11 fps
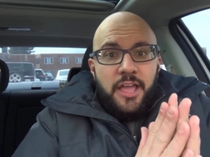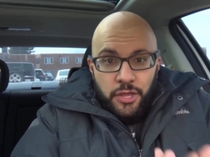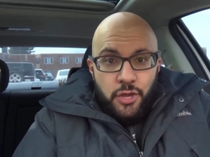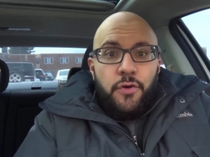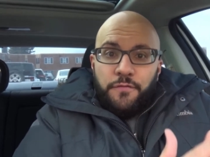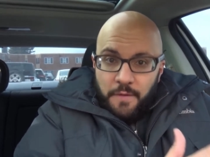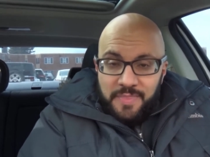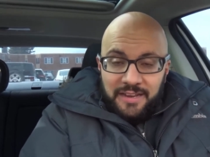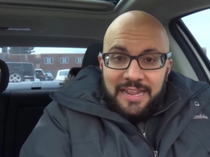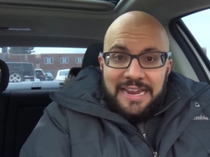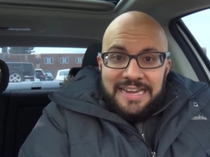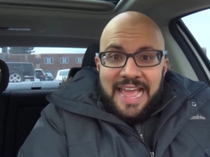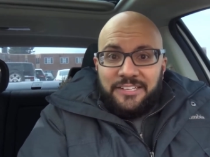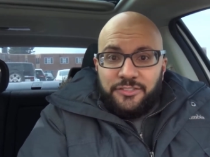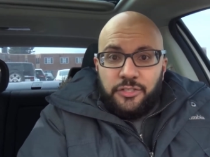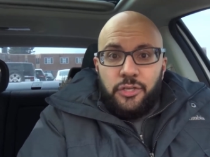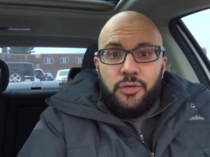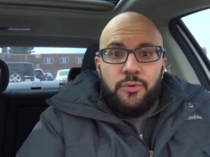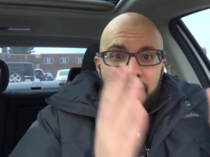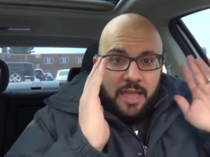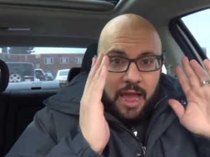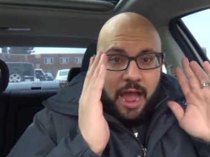you from the lane next to you.
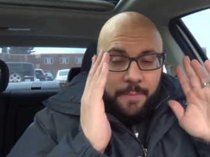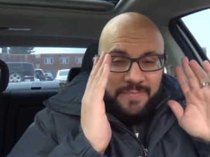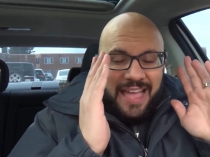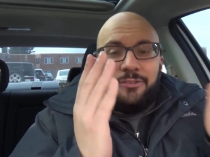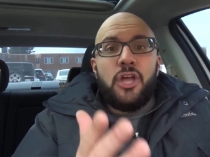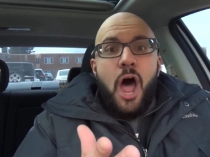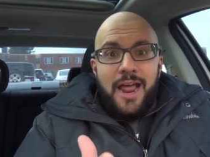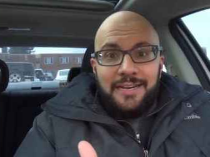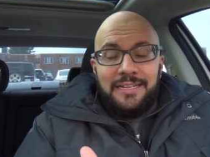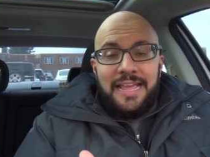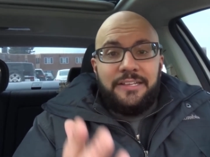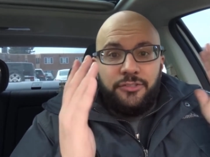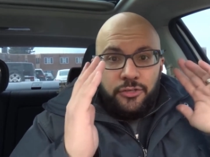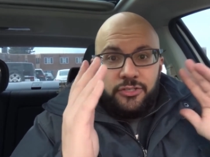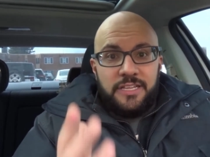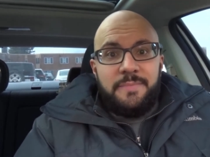Now, dotted lanes usually